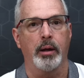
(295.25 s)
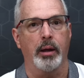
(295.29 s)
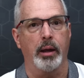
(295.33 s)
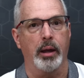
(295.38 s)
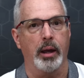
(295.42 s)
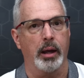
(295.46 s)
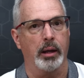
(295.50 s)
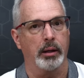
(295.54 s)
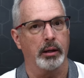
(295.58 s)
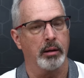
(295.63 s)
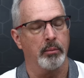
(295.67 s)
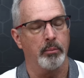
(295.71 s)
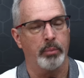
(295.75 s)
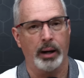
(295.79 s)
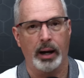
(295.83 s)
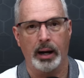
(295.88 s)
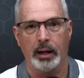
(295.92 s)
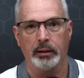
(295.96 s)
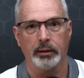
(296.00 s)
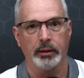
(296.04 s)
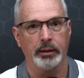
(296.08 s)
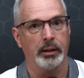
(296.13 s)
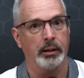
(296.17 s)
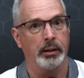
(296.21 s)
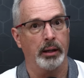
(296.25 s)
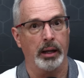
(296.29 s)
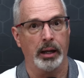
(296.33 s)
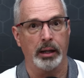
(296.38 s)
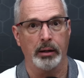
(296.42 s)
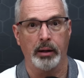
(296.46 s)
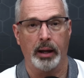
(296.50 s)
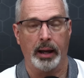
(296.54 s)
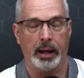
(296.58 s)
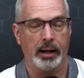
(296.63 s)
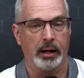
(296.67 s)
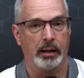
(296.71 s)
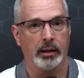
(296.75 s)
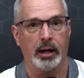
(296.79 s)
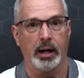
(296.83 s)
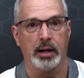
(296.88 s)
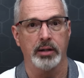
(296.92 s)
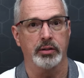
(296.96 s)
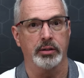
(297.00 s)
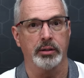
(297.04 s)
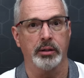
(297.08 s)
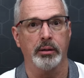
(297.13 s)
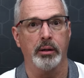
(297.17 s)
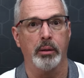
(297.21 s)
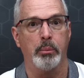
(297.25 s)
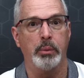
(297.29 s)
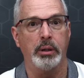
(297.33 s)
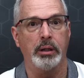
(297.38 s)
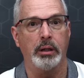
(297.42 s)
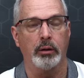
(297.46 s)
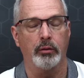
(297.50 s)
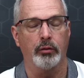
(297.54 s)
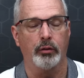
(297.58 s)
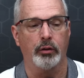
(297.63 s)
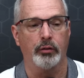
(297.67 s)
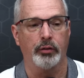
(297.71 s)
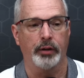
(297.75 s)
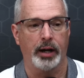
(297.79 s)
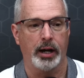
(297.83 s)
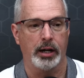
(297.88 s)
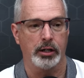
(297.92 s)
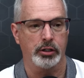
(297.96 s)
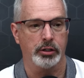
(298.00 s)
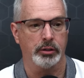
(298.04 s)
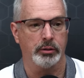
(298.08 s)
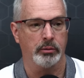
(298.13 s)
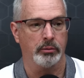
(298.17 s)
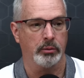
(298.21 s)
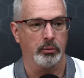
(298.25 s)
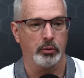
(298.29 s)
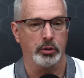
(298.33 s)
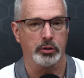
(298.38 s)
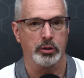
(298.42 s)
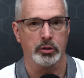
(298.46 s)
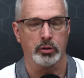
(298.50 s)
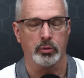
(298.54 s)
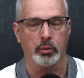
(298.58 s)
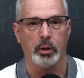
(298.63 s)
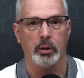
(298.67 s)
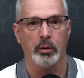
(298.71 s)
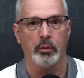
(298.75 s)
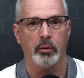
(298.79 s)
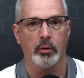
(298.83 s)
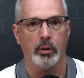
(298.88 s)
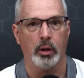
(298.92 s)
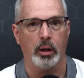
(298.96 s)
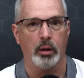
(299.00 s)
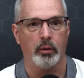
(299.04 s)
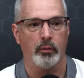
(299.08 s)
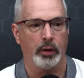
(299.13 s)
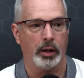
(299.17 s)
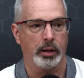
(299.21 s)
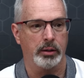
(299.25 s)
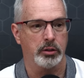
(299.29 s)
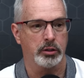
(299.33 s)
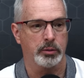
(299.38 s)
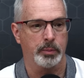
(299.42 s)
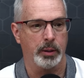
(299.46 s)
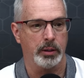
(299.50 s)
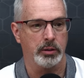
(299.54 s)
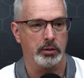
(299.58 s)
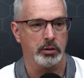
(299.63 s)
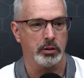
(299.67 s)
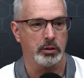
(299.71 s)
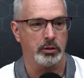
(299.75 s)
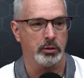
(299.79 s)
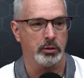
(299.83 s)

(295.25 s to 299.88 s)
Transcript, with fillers: and compile it and analyze it in a meaningful fashion, which is what uh, Value Space is